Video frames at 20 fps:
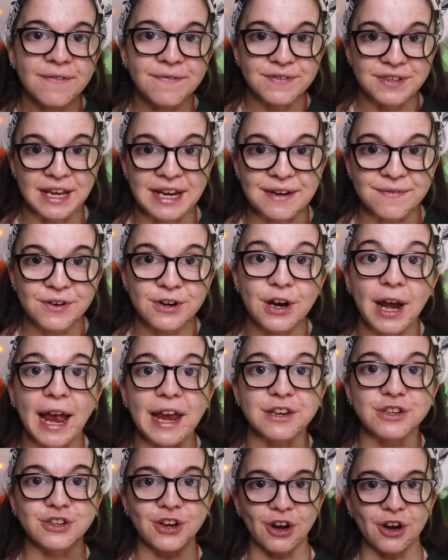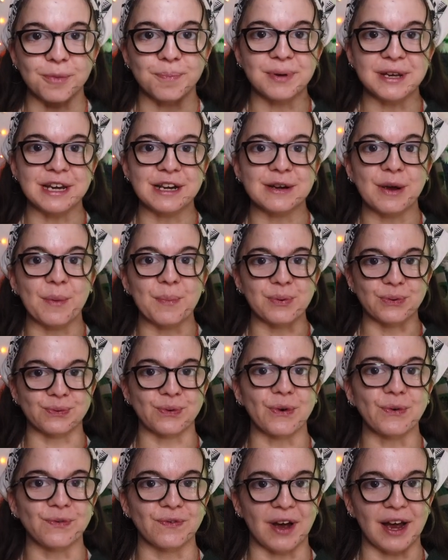flavor and terpene
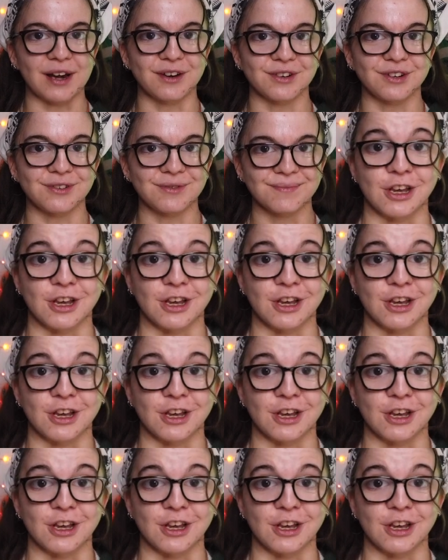profile.